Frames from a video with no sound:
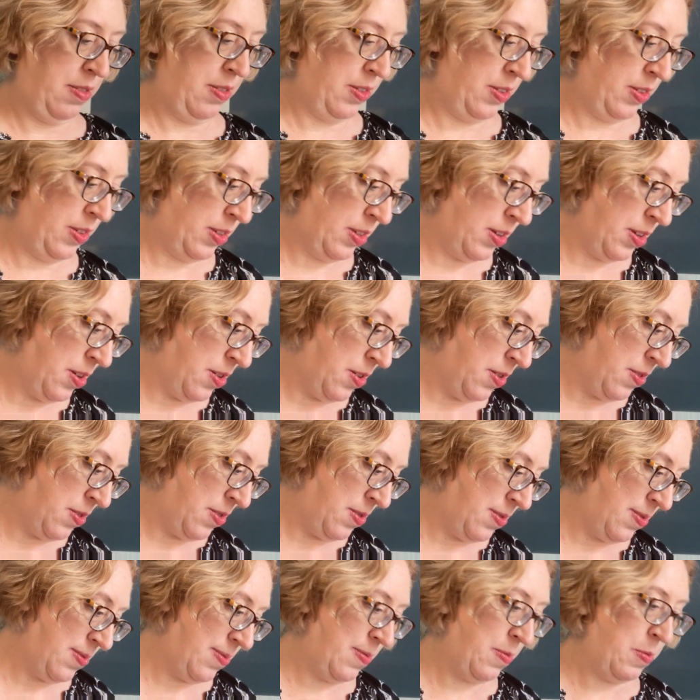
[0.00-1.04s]
So,
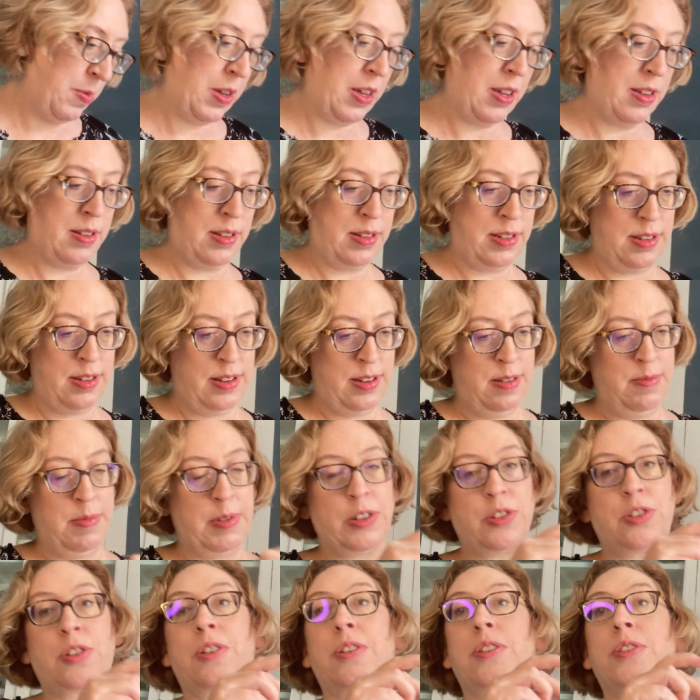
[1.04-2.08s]
make
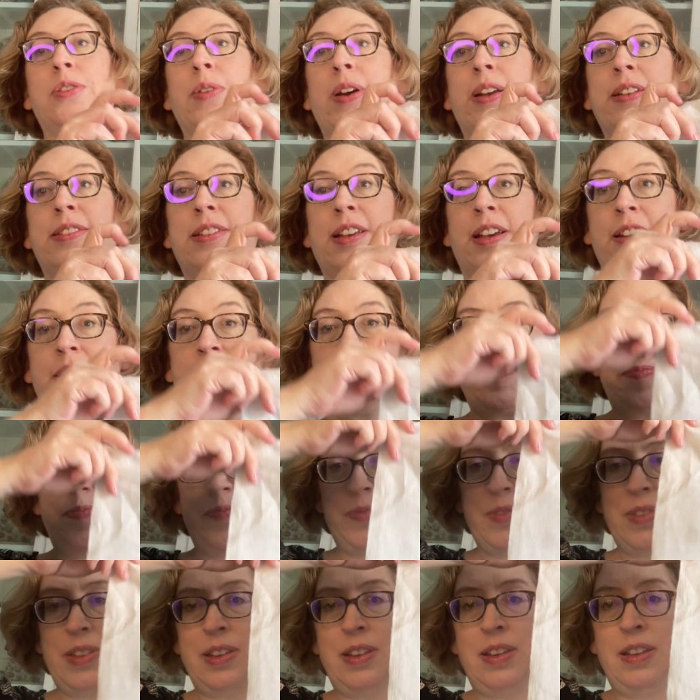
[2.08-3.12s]
sure it's right side up.
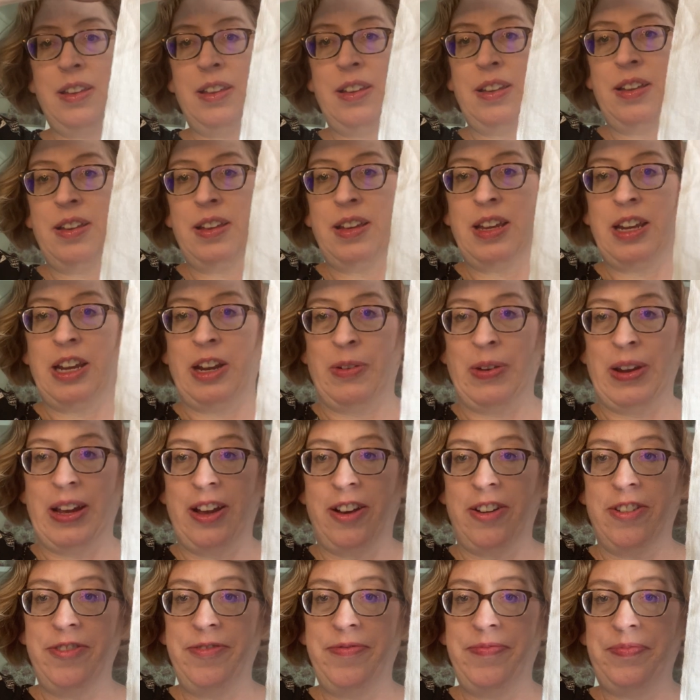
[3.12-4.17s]
Here we
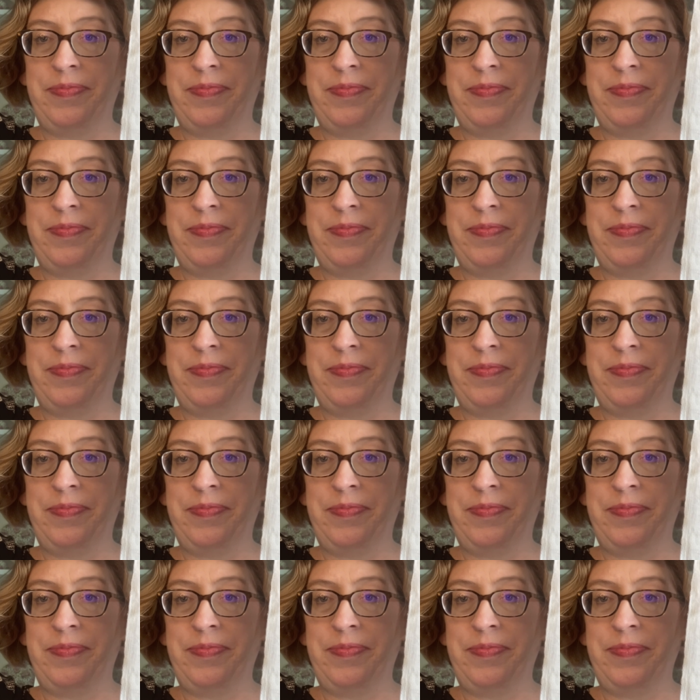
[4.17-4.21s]
go.